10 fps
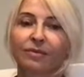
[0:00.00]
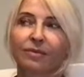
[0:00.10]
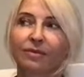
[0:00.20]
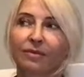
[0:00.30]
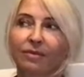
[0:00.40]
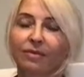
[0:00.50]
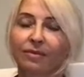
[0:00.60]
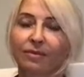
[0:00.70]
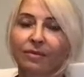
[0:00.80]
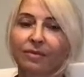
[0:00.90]

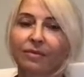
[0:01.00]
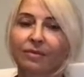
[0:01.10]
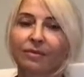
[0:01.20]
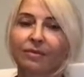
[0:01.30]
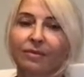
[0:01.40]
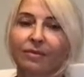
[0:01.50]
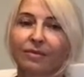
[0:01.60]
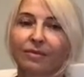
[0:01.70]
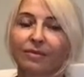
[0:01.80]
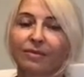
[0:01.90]

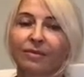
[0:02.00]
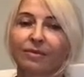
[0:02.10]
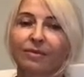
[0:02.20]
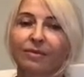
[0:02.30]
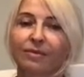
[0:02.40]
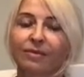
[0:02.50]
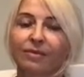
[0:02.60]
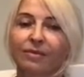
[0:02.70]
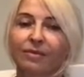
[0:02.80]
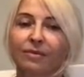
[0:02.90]

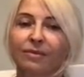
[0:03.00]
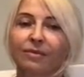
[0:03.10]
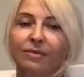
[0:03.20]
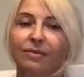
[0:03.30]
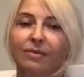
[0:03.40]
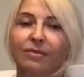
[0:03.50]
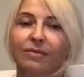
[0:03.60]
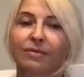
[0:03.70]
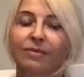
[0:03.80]
(not speaking)